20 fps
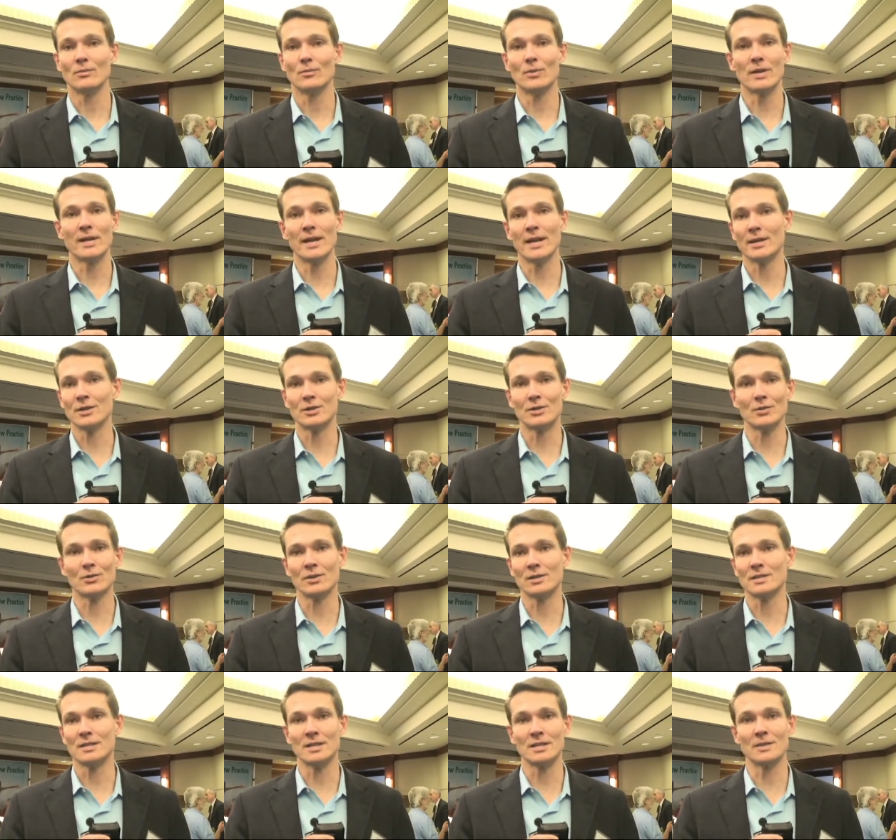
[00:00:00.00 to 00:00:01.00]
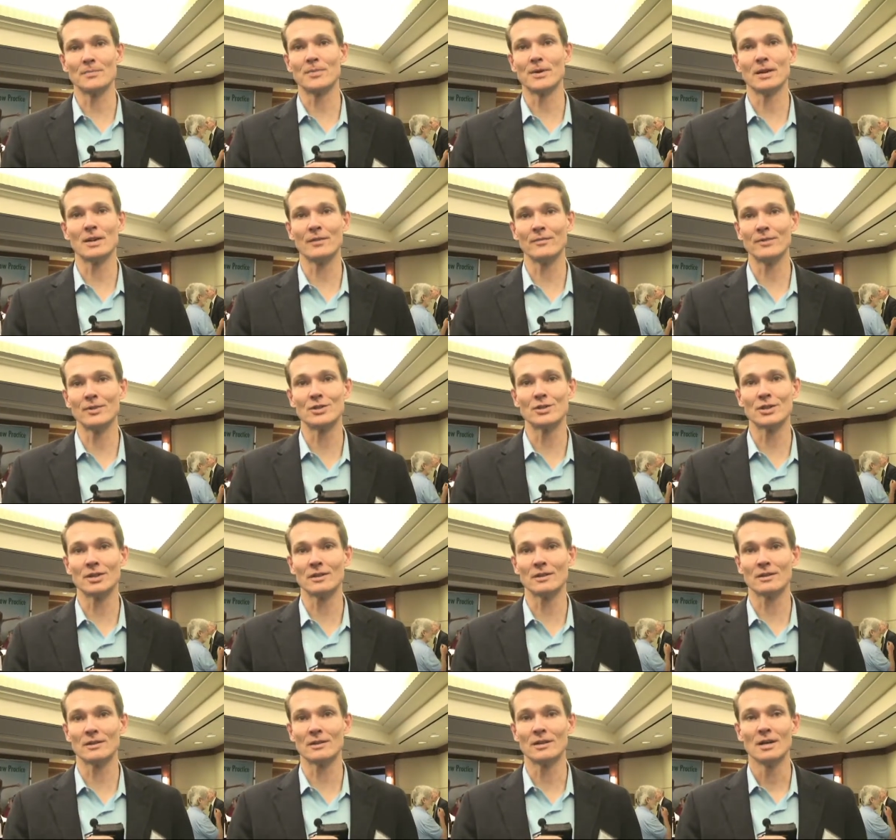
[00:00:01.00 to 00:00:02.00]
We can't do it independent of each
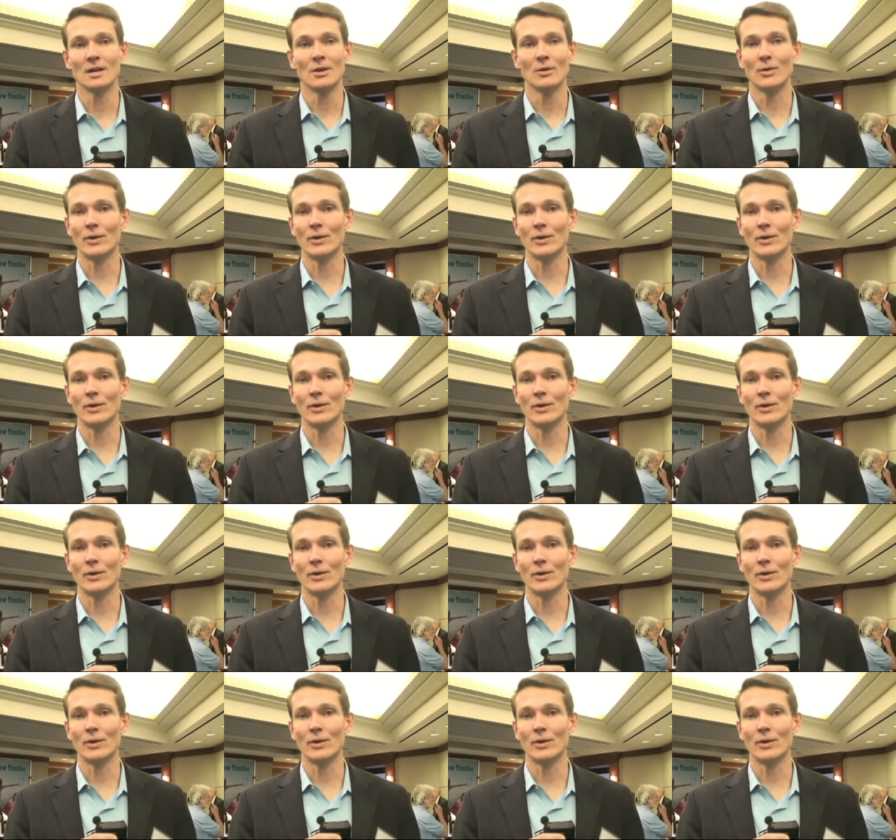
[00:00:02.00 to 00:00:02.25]
other.